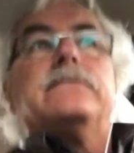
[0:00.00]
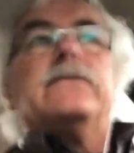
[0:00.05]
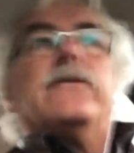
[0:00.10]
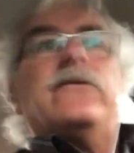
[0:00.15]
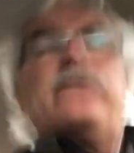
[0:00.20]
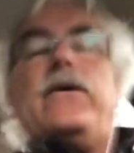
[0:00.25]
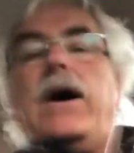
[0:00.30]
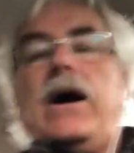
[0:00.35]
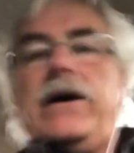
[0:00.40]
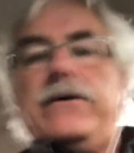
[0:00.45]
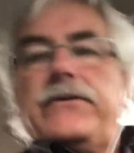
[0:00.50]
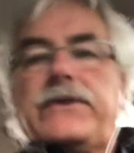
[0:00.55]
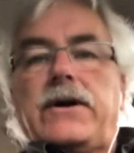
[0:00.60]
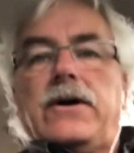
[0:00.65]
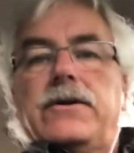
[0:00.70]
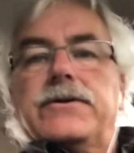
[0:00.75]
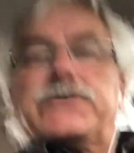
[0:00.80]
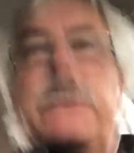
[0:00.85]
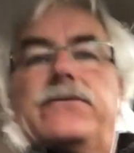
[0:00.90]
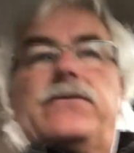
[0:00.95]
5
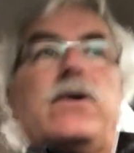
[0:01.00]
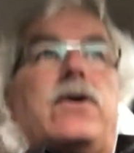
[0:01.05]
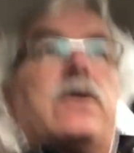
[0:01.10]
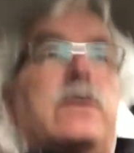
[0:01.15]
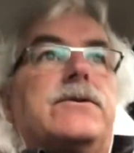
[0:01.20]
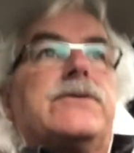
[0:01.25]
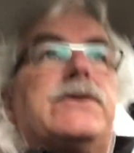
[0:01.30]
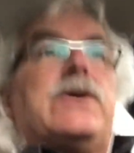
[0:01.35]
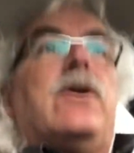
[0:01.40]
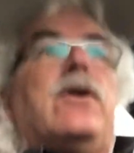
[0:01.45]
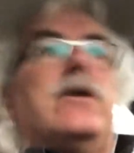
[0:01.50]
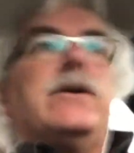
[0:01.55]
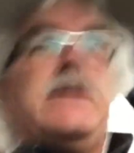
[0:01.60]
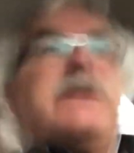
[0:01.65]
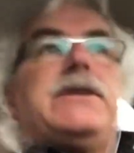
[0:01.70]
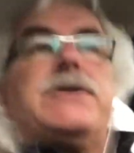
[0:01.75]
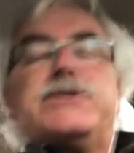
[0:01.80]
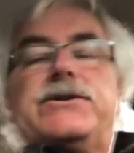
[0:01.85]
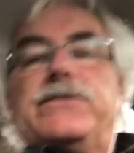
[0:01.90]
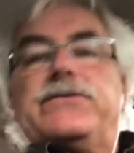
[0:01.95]
cultivars on
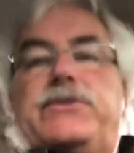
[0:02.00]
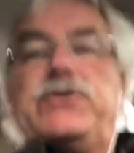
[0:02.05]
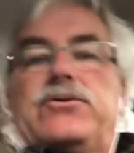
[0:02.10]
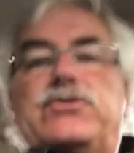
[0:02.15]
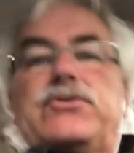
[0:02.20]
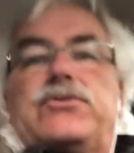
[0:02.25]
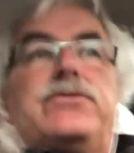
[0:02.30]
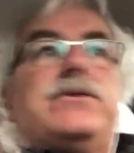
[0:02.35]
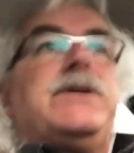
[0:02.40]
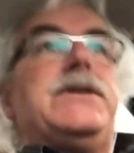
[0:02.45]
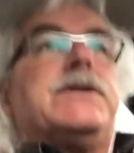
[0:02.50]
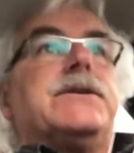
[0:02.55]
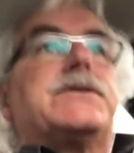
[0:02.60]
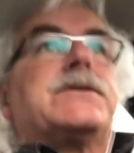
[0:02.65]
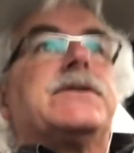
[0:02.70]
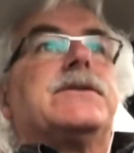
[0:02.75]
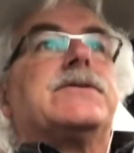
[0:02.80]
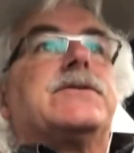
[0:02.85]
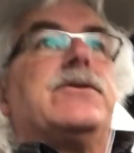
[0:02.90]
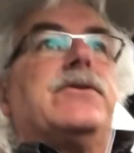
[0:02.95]
each of your
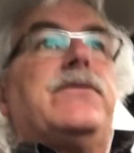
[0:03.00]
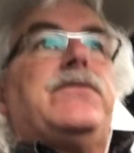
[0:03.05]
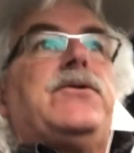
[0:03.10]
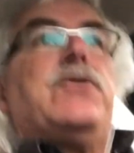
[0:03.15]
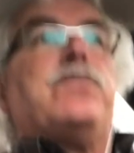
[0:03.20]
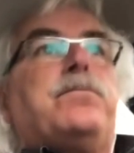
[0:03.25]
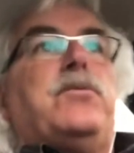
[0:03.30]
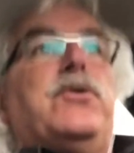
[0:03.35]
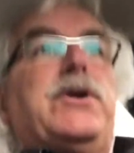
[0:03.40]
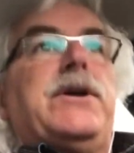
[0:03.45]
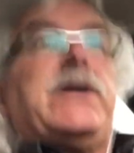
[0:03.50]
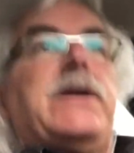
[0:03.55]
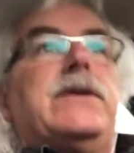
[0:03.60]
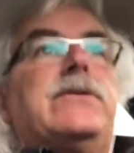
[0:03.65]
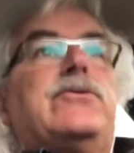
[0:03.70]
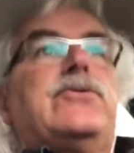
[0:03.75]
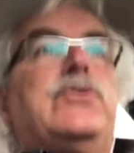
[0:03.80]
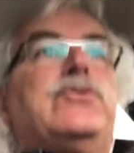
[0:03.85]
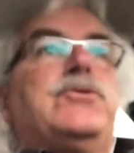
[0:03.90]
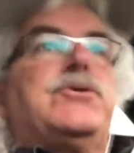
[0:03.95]
trees. So if you're putting
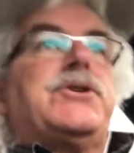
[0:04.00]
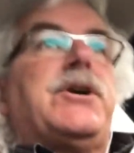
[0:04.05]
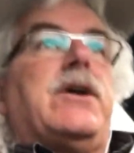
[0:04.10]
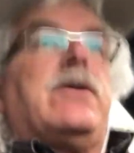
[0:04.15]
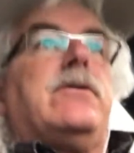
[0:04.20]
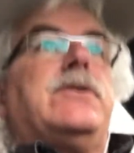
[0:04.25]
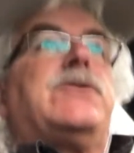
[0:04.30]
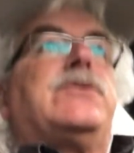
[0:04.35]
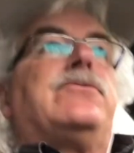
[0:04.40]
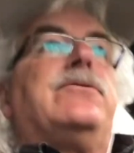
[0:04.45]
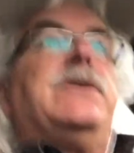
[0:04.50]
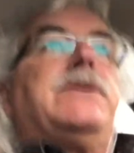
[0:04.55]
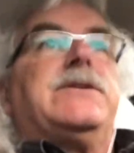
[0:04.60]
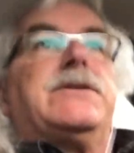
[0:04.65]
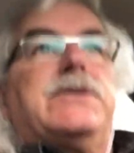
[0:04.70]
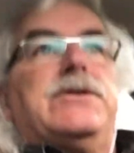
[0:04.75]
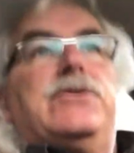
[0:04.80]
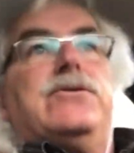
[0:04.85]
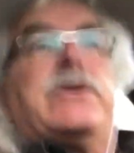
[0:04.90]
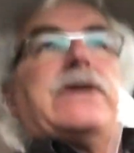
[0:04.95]
in 2 cherry trees
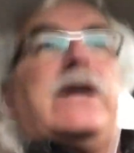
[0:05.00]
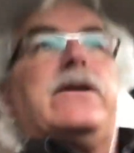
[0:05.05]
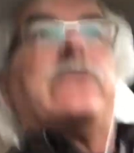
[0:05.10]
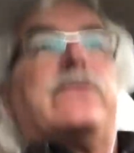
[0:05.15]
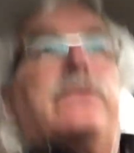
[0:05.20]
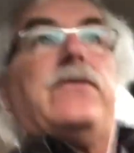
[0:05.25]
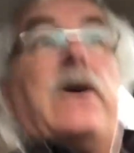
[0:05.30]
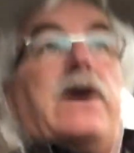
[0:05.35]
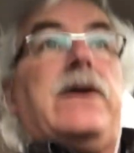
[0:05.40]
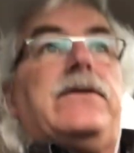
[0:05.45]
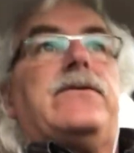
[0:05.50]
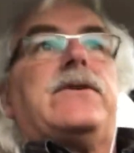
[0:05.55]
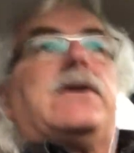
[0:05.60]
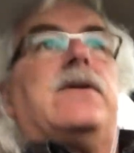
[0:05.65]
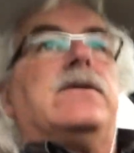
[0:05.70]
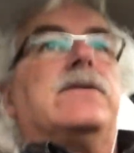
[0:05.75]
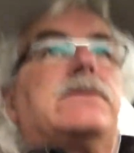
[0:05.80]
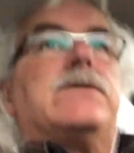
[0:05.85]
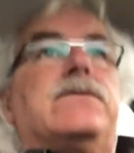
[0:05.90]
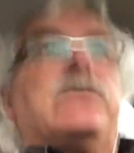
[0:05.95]
and you get 5
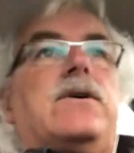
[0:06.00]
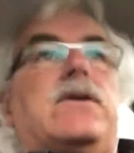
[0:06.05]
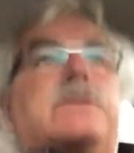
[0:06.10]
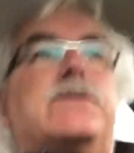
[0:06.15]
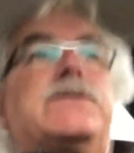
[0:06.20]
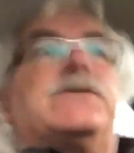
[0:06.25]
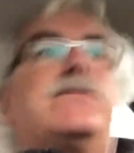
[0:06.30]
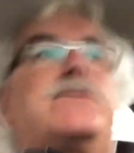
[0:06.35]
cultivars of